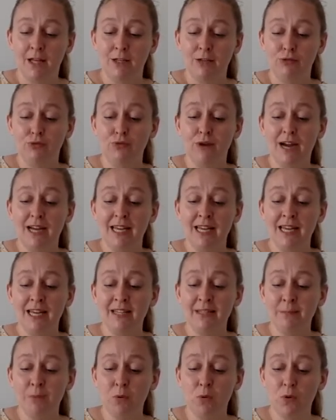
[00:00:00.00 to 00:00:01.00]
Dragging
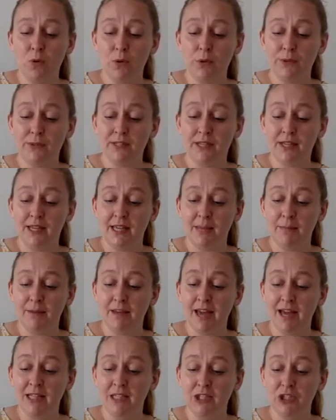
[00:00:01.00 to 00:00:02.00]
his paws, he
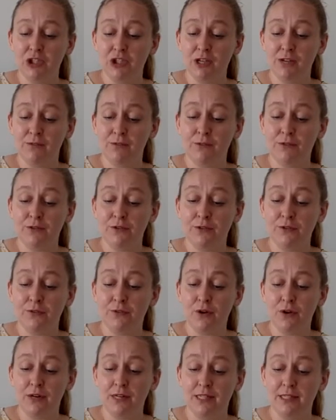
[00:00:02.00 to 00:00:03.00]
began to shuffle through the
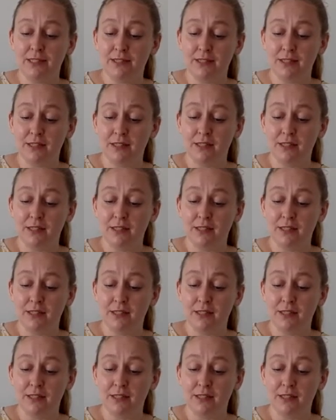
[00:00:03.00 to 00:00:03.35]
forest.